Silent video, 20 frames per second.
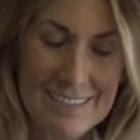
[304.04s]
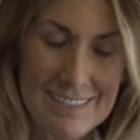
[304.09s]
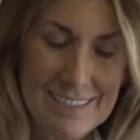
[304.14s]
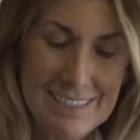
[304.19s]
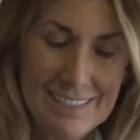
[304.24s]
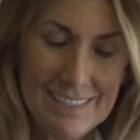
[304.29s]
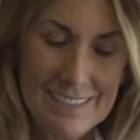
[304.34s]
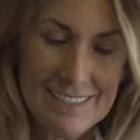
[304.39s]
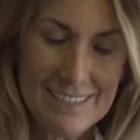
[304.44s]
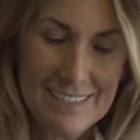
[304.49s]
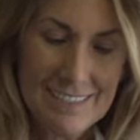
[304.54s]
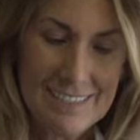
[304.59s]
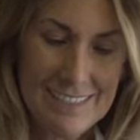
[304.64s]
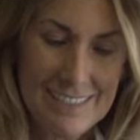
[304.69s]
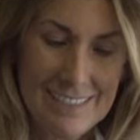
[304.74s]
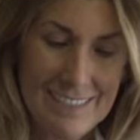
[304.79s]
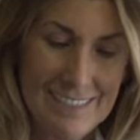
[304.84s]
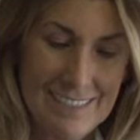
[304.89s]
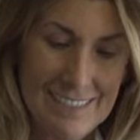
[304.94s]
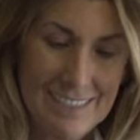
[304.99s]

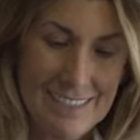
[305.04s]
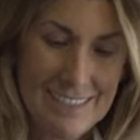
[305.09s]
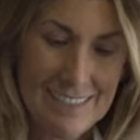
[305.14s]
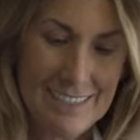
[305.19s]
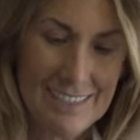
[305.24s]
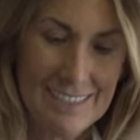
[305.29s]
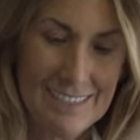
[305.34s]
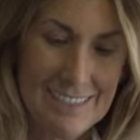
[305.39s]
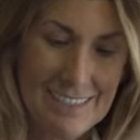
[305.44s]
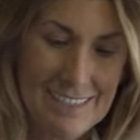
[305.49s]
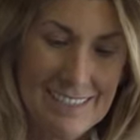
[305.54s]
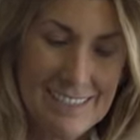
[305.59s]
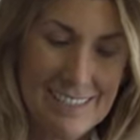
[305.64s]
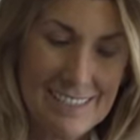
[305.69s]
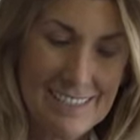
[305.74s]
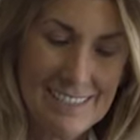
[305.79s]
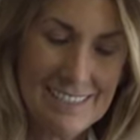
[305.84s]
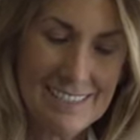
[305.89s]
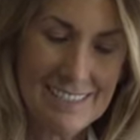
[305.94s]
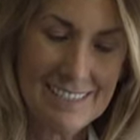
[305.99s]

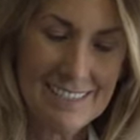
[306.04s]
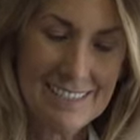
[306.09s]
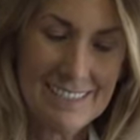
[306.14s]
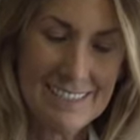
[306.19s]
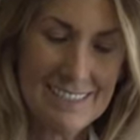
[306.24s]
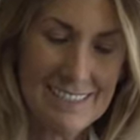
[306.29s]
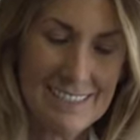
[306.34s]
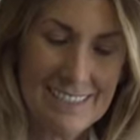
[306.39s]
(silence)